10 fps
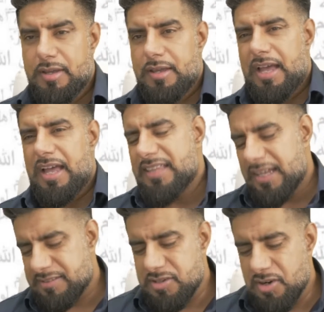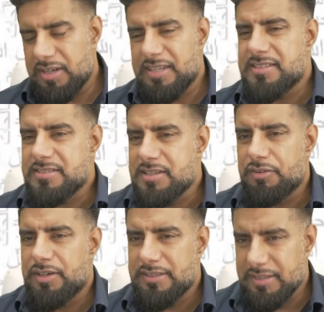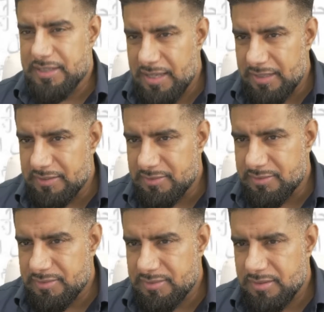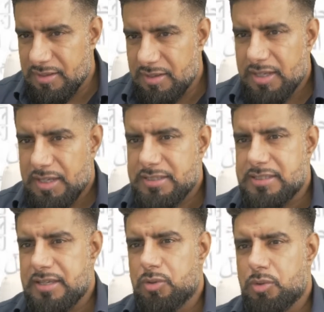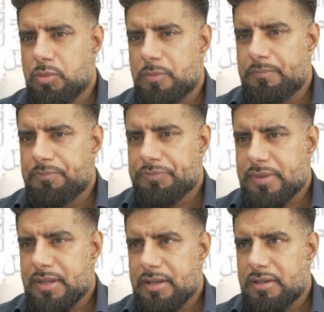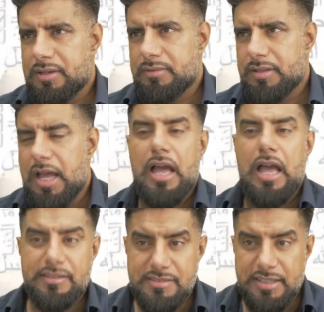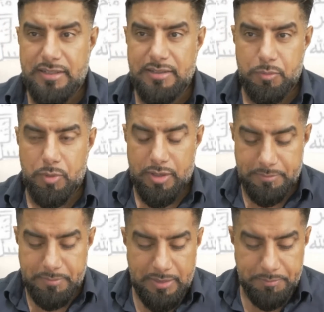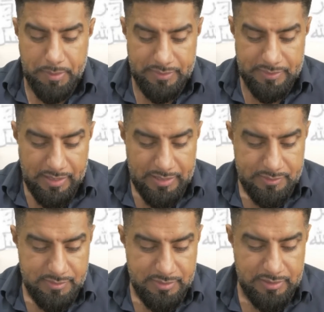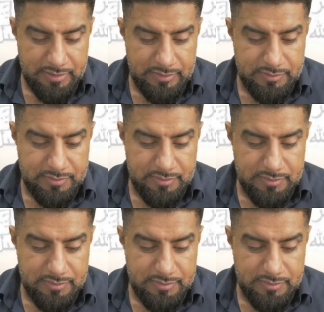And that's not necessarily the case. So, as in, what I mean by that is,